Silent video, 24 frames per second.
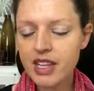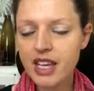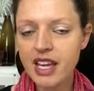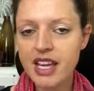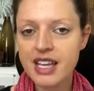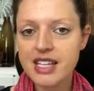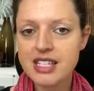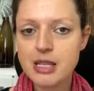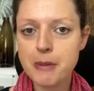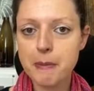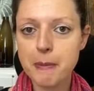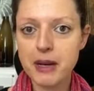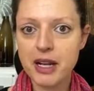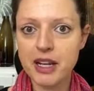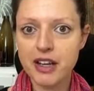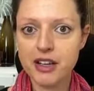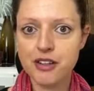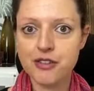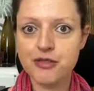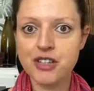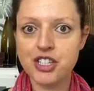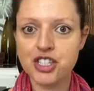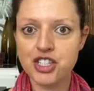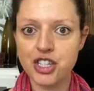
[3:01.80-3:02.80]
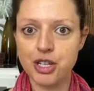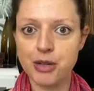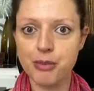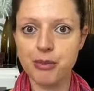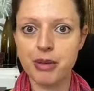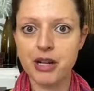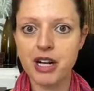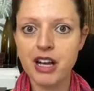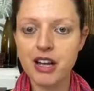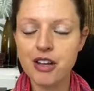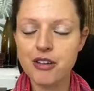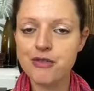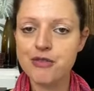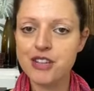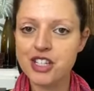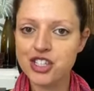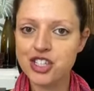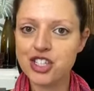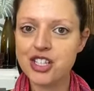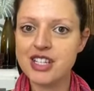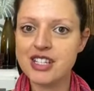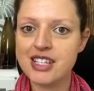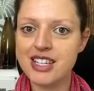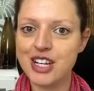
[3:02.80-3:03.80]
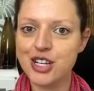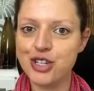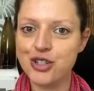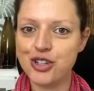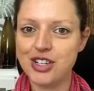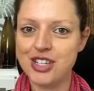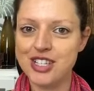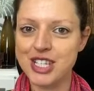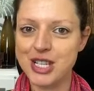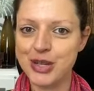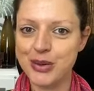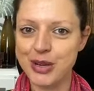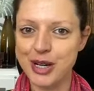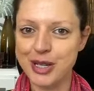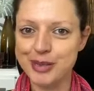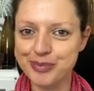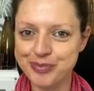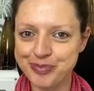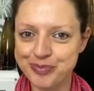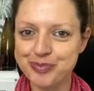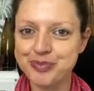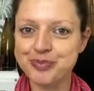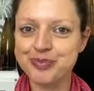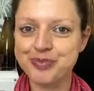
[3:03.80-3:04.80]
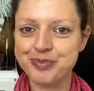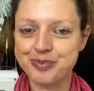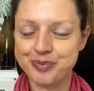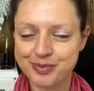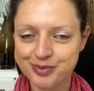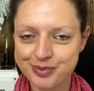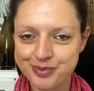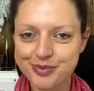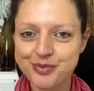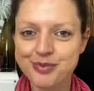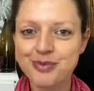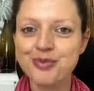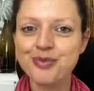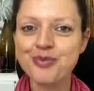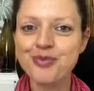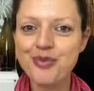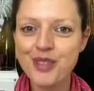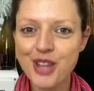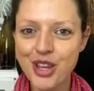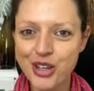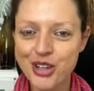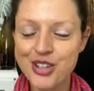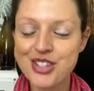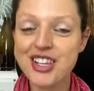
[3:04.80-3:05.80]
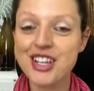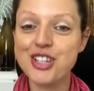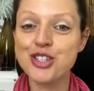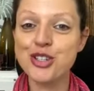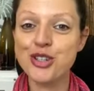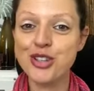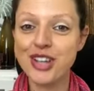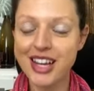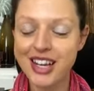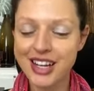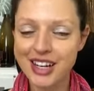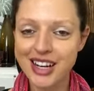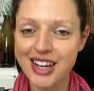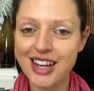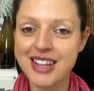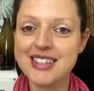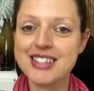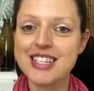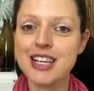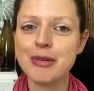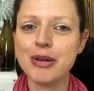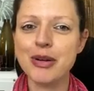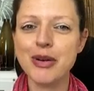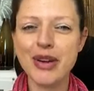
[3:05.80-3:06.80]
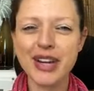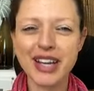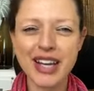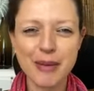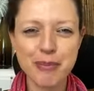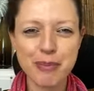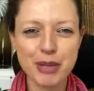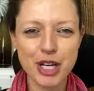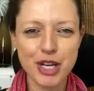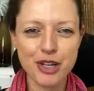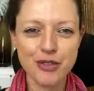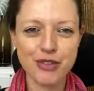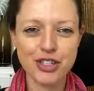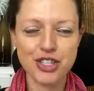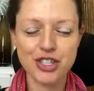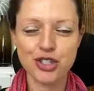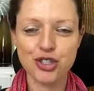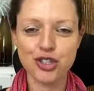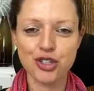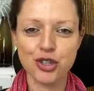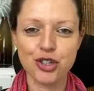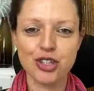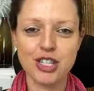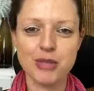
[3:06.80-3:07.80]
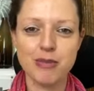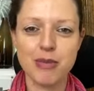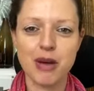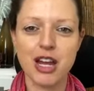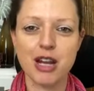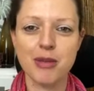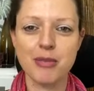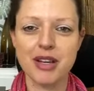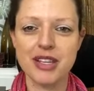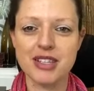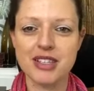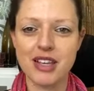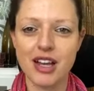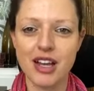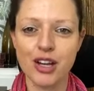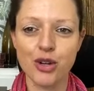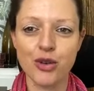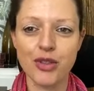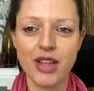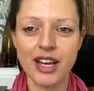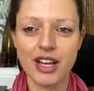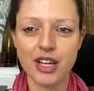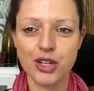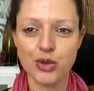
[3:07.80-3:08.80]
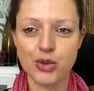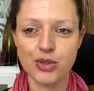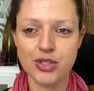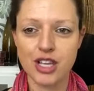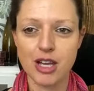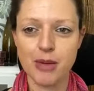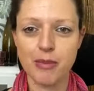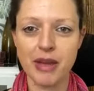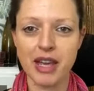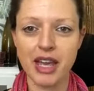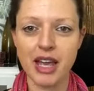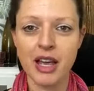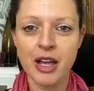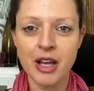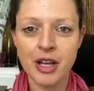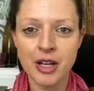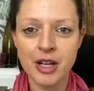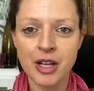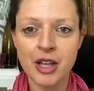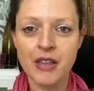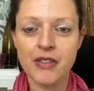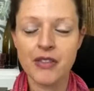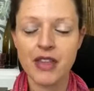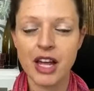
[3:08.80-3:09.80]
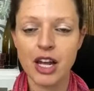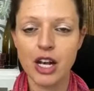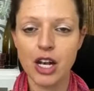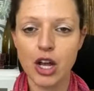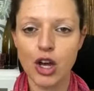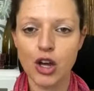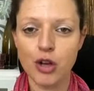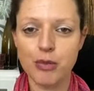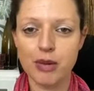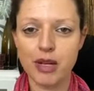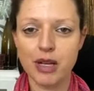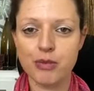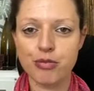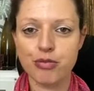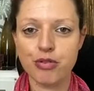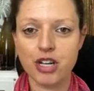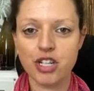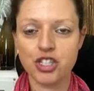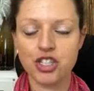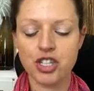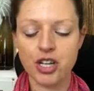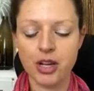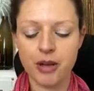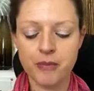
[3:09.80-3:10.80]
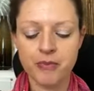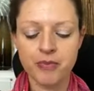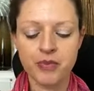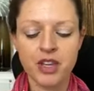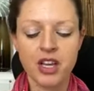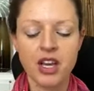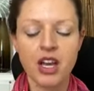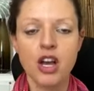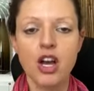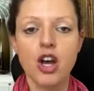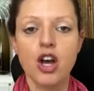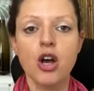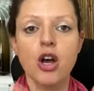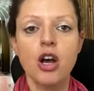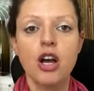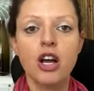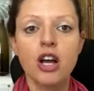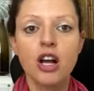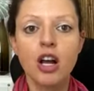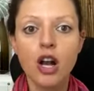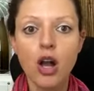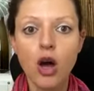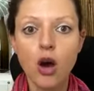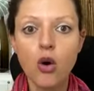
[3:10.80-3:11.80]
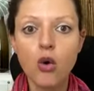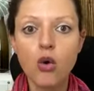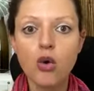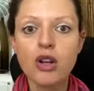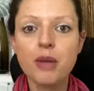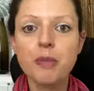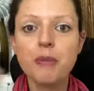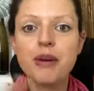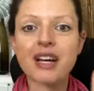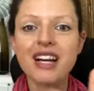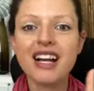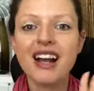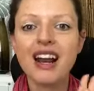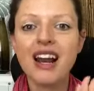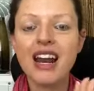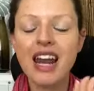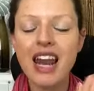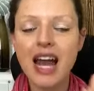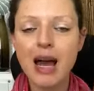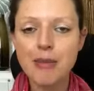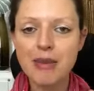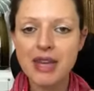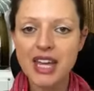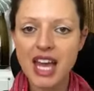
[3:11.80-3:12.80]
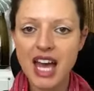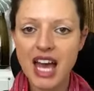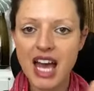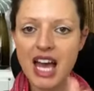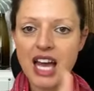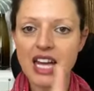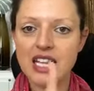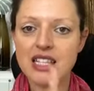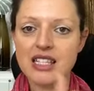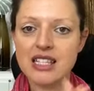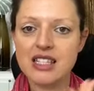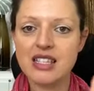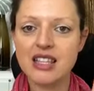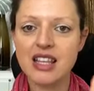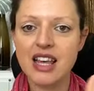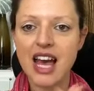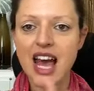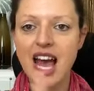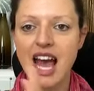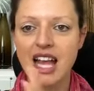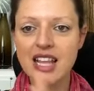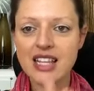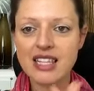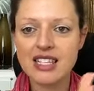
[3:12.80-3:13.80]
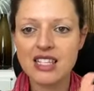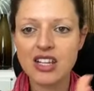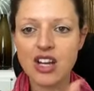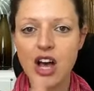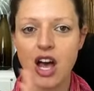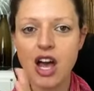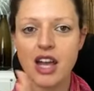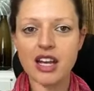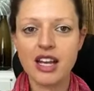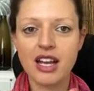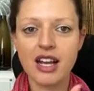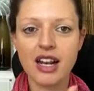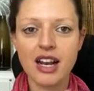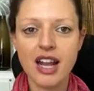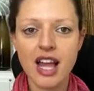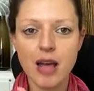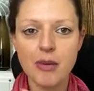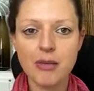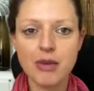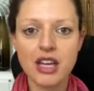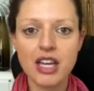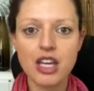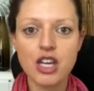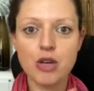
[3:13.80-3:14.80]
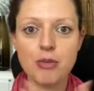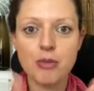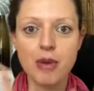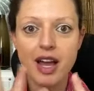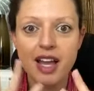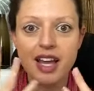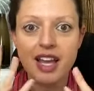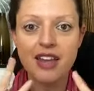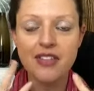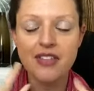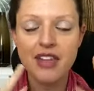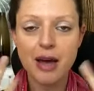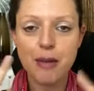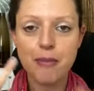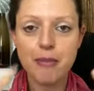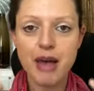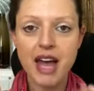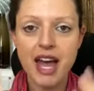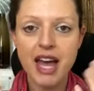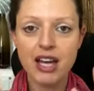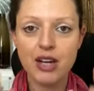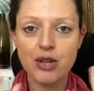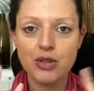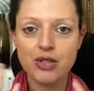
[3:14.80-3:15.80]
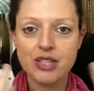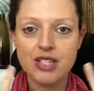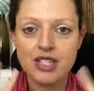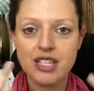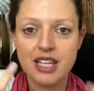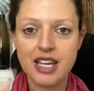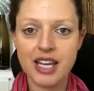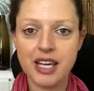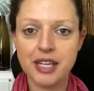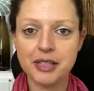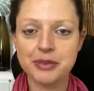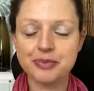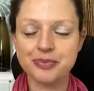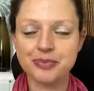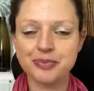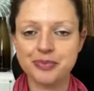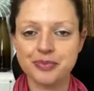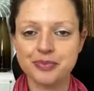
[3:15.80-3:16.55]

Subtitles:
is the blurred vision. Blurred vision is an interesting one, because I do get clients telling me, oh, I get blurred vision during this part of my cycle. That can also be that low blood pressure. Cold but clammy hands. So the hands are kind of clammy. You might get that pale skin.